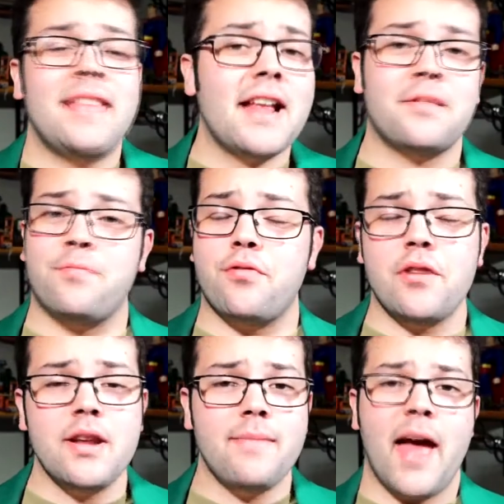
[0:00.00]
That's
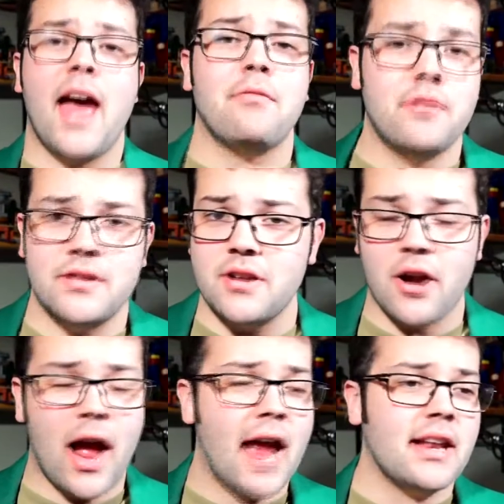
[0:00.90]
pretty bad when
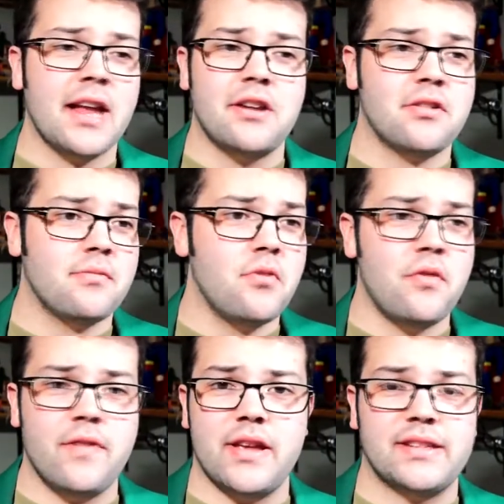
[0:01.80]
your highlight of your
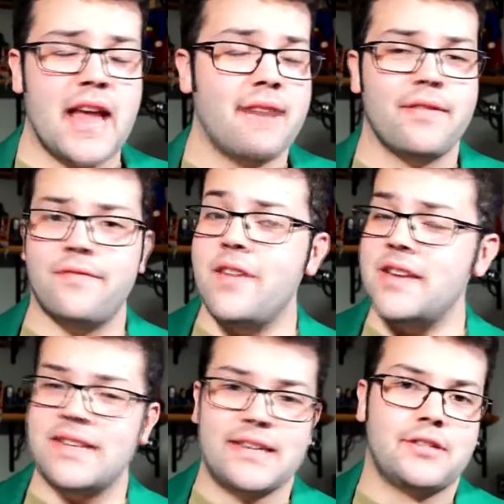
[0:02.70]
movie is having Vin
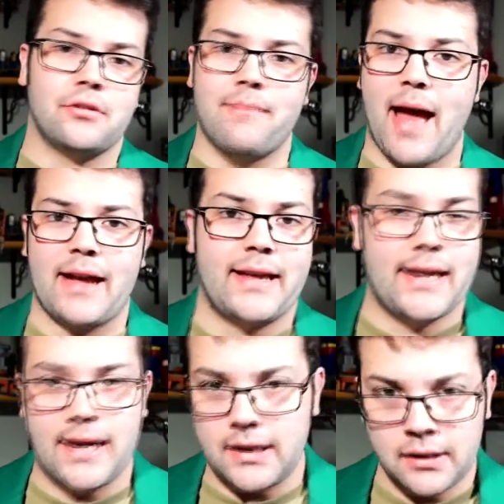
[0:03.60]
Diesel back
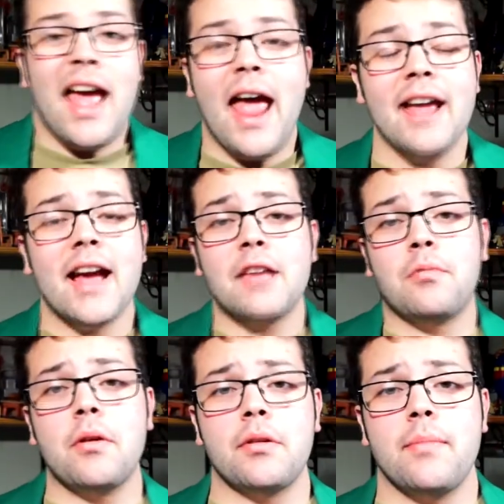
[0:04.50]
in it. Hey guys,
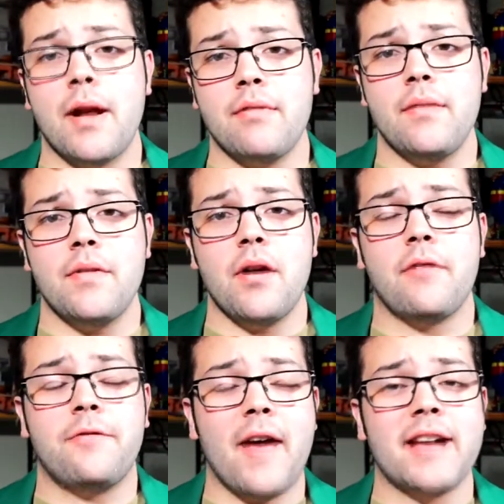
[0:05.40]
welcome to my review
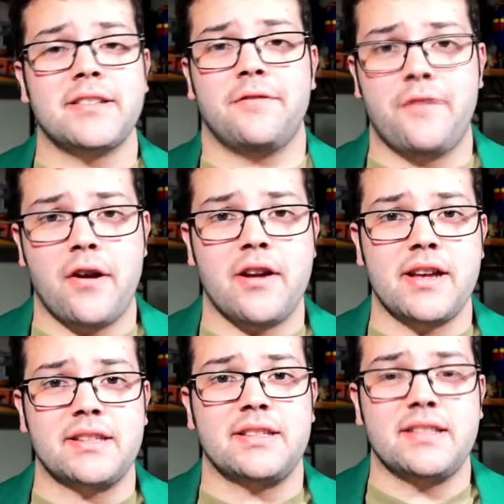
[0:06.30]
of Fast and
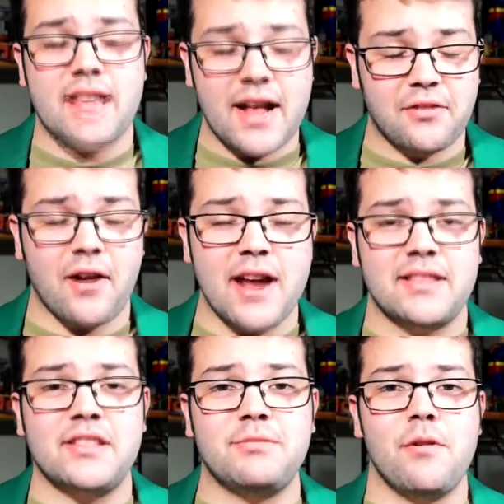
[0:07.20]
Furious. That's right, this